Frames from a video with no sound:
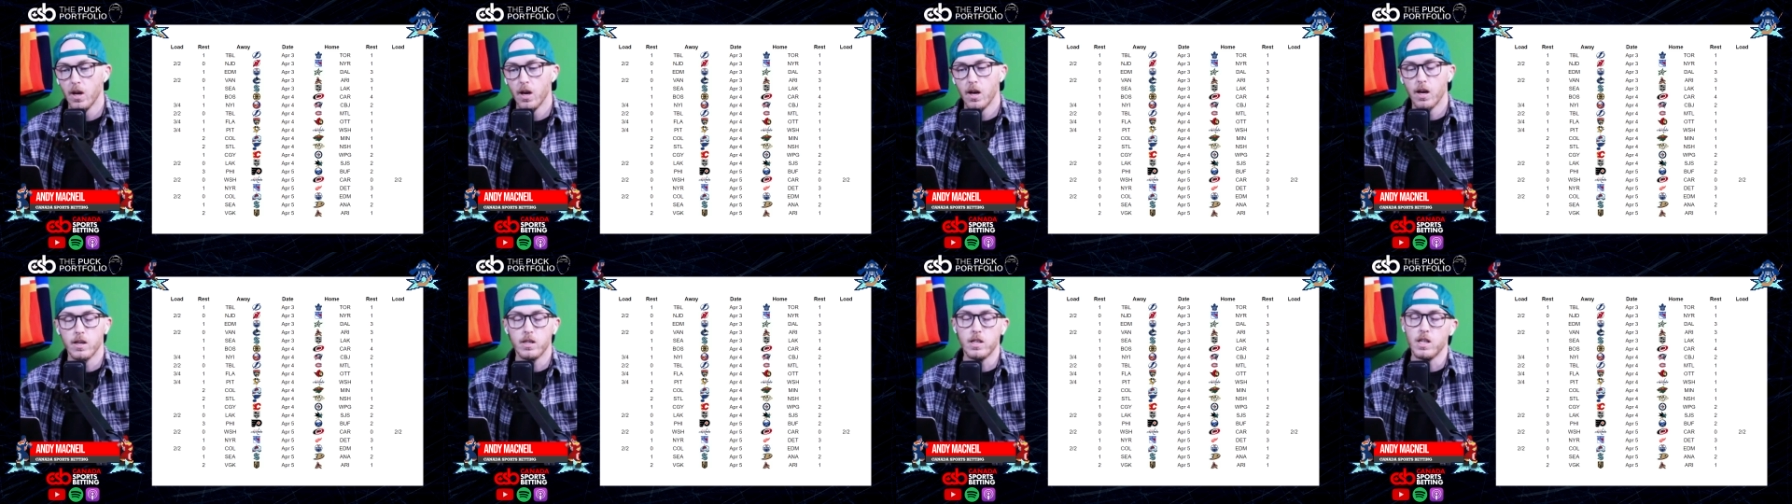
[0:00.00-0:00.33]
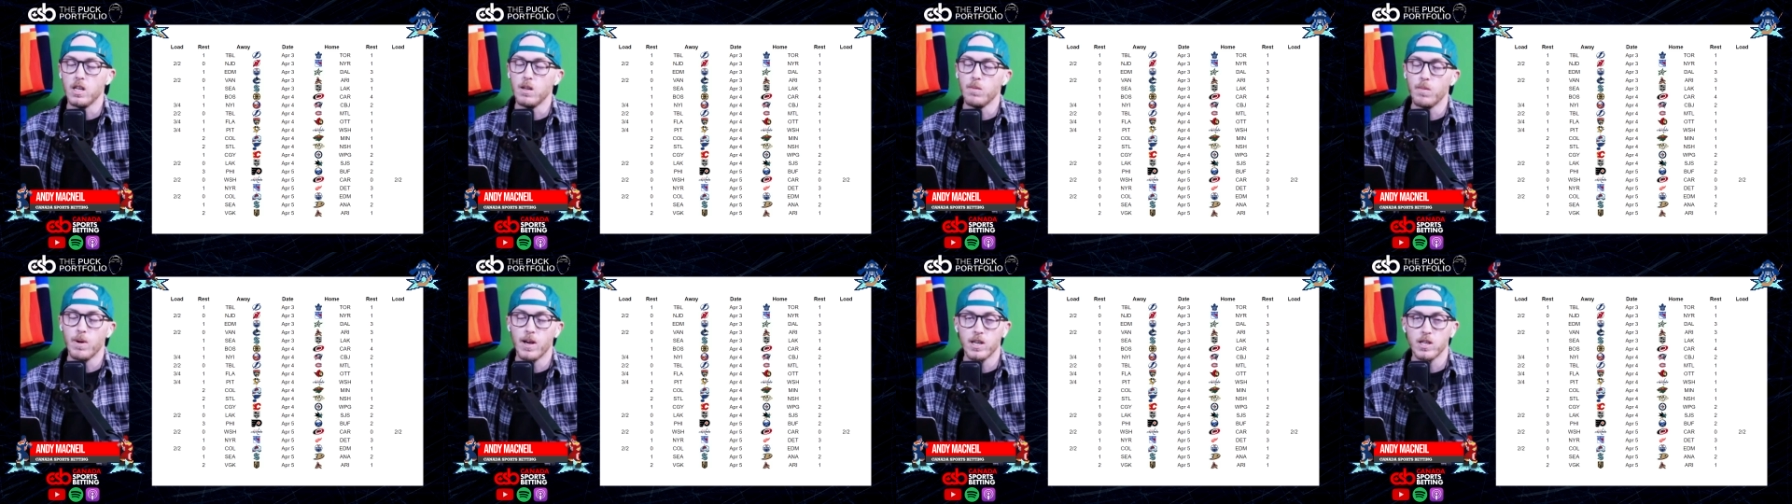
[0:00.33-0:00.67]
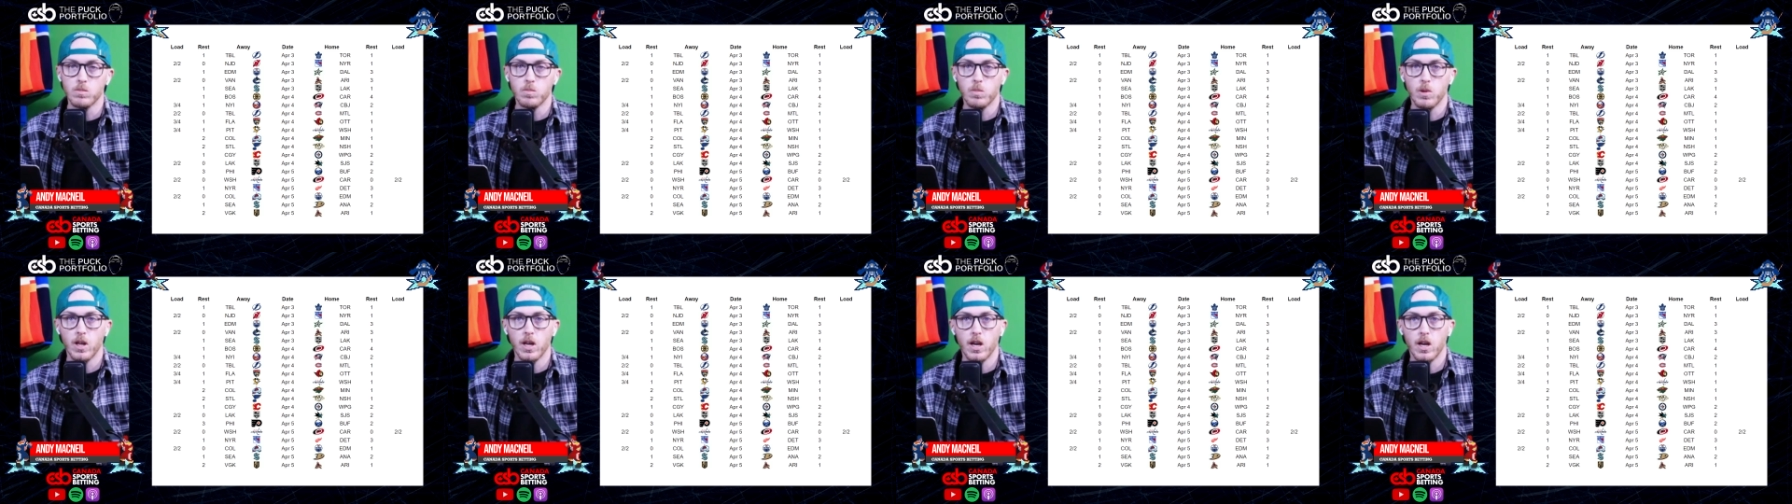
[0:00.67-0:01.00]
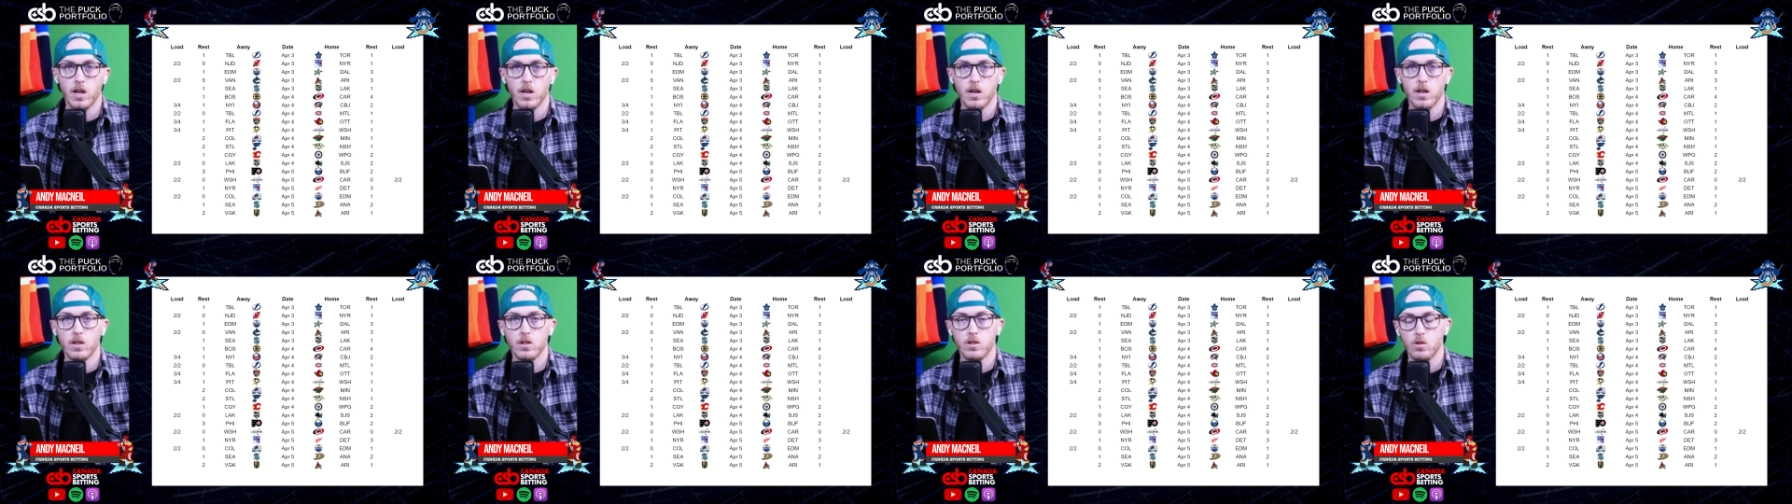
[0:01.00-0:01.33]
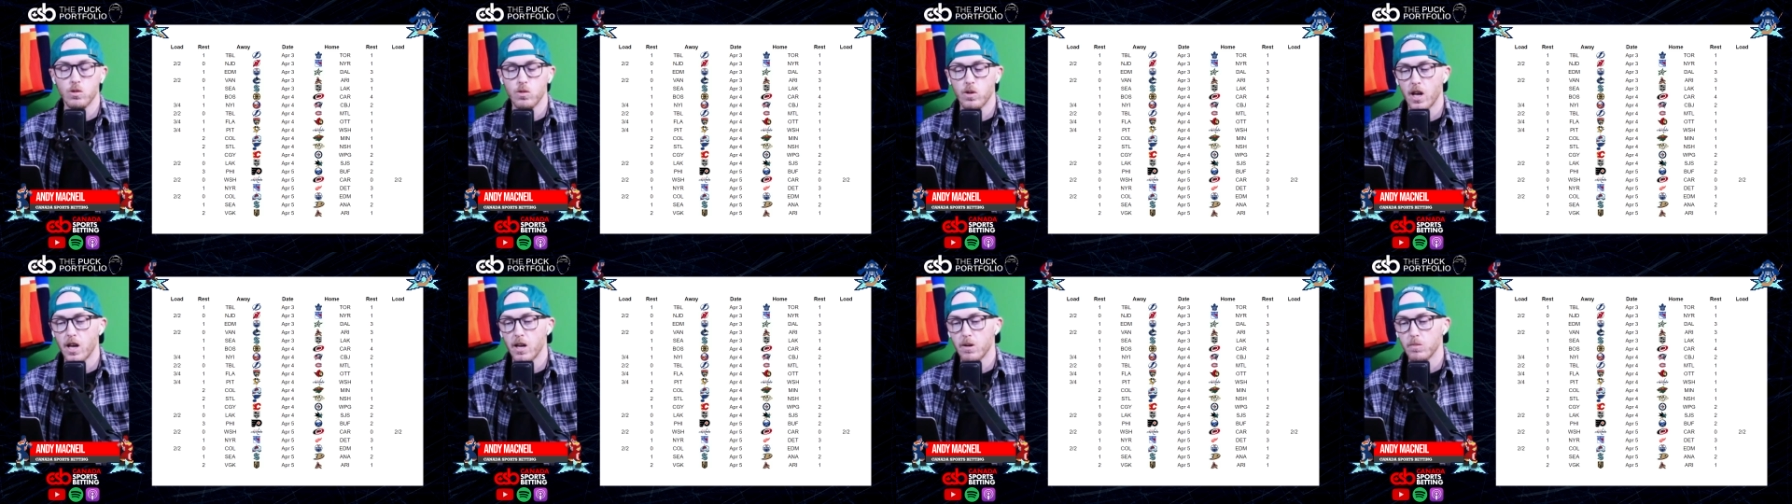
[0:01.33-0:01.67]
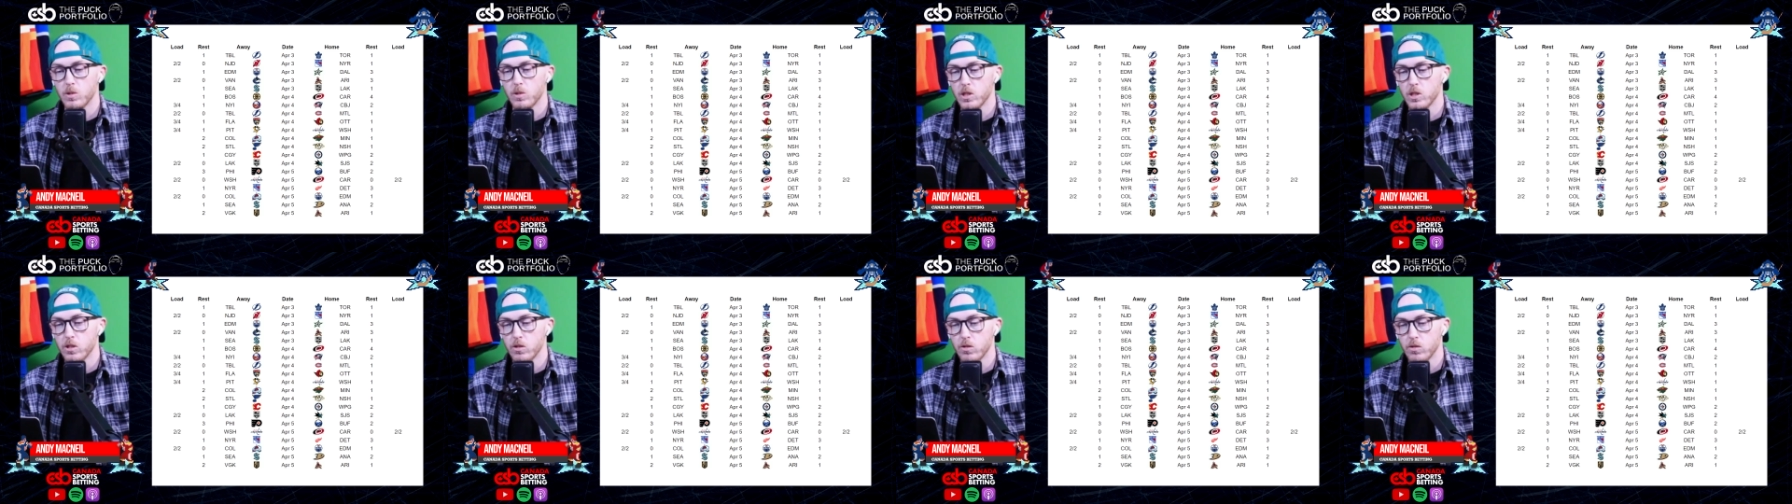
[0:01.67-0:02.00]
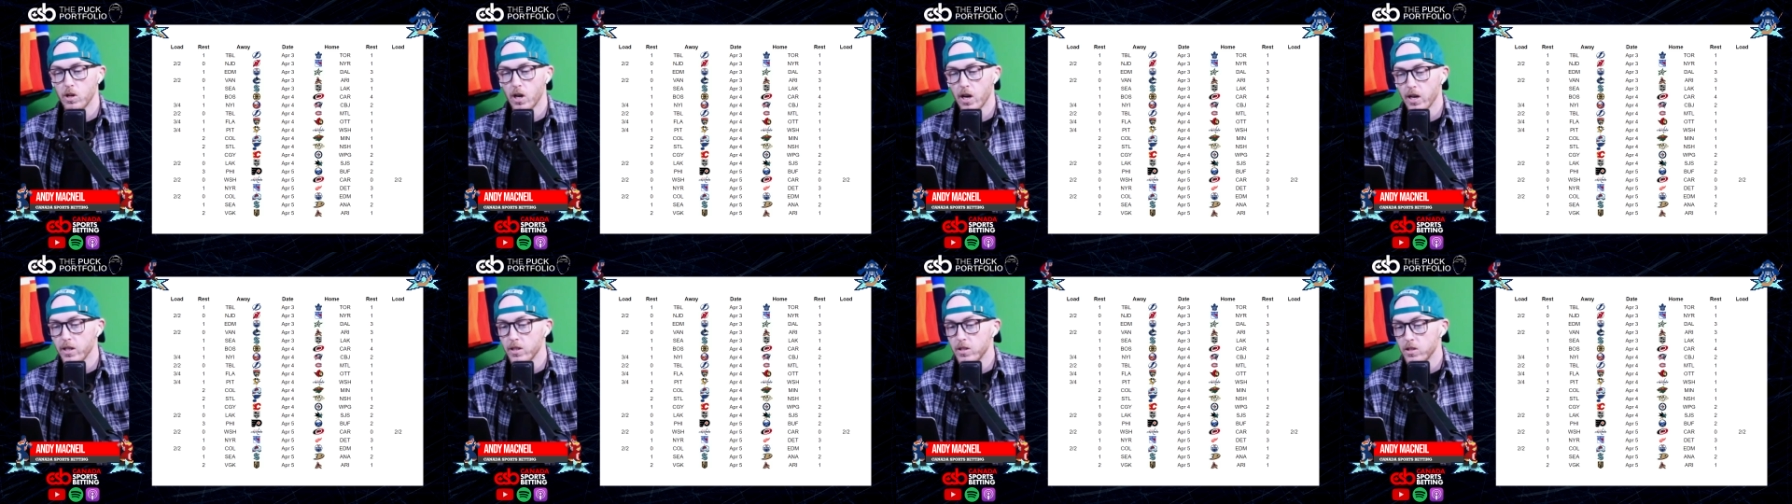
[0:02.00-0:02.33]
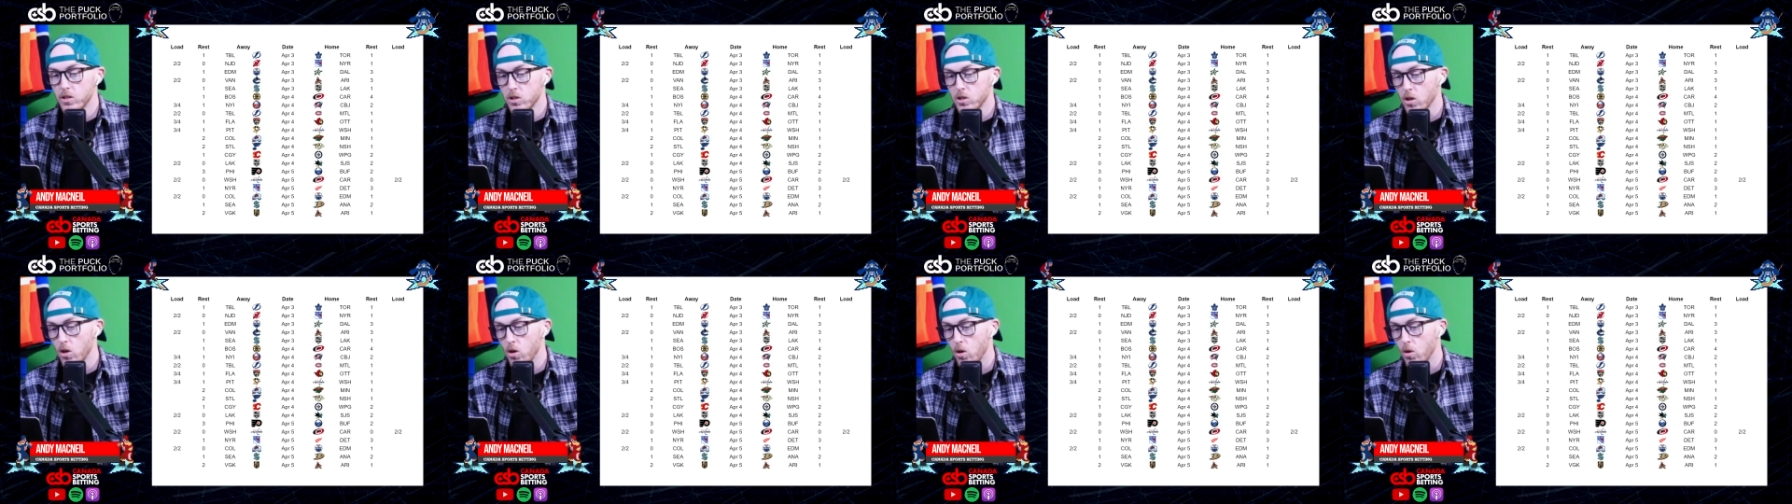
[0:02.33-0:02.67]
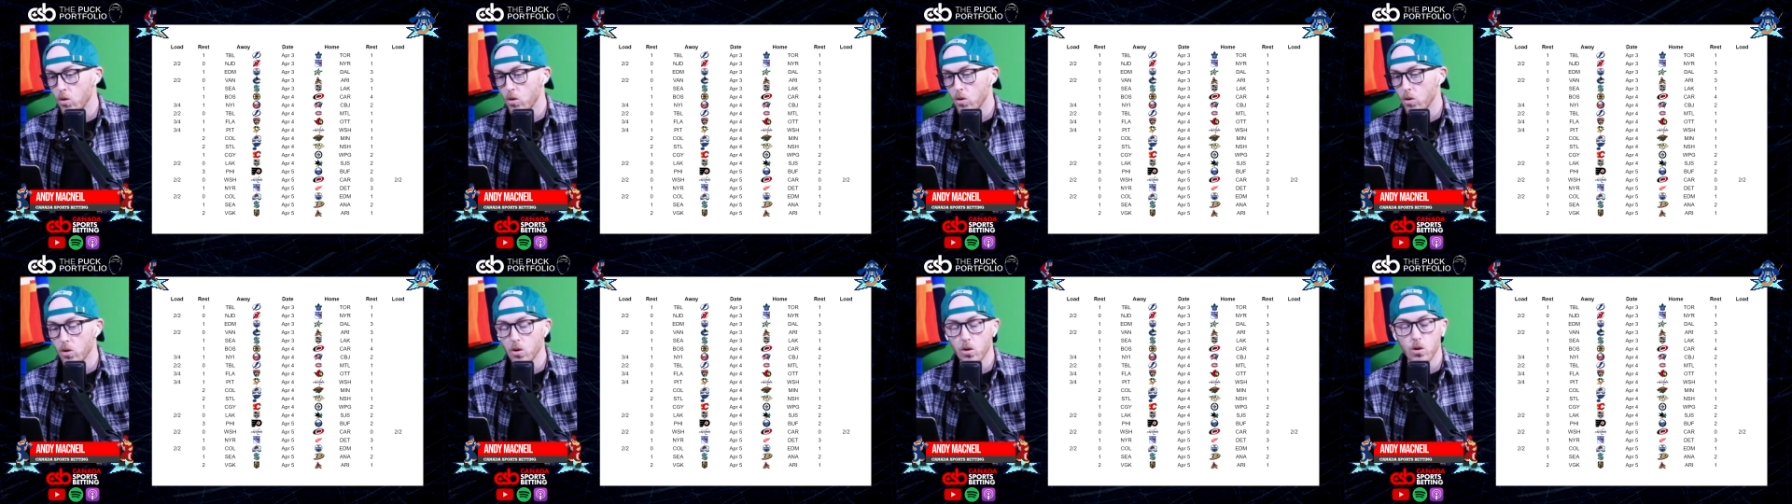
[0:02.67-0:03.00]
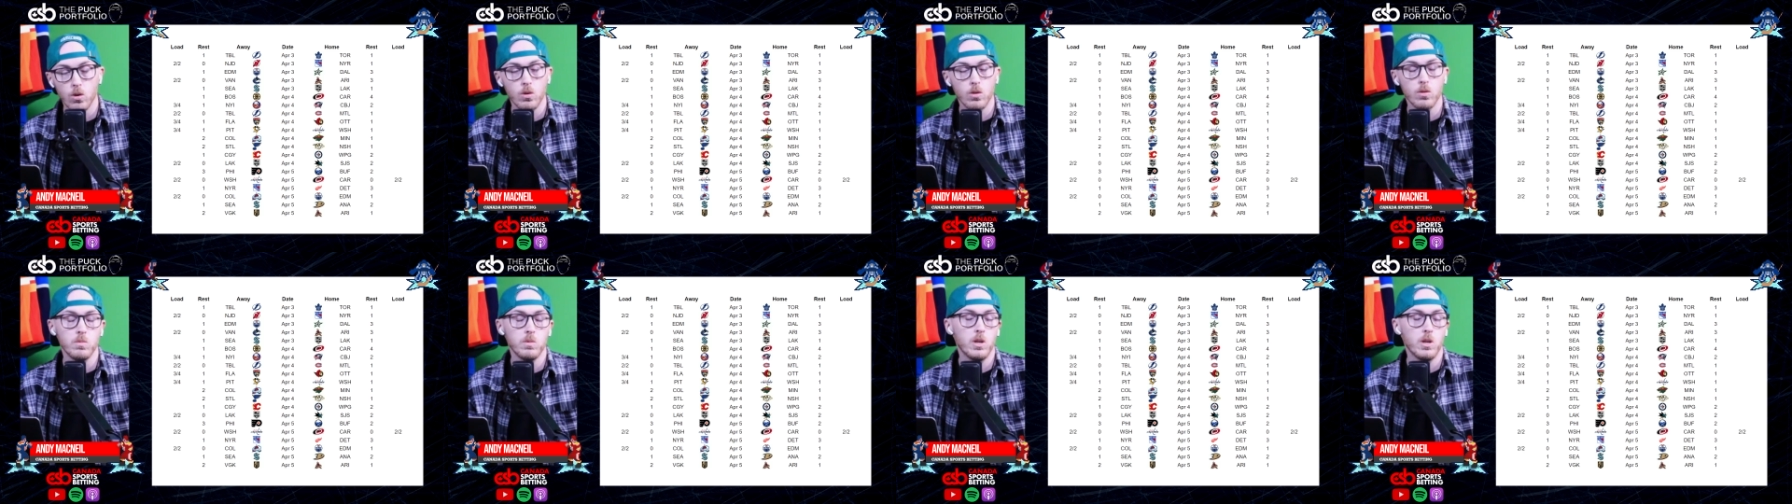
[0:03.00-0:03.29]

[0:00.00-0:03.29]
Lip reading: a team has played 2 games in 2 nights or,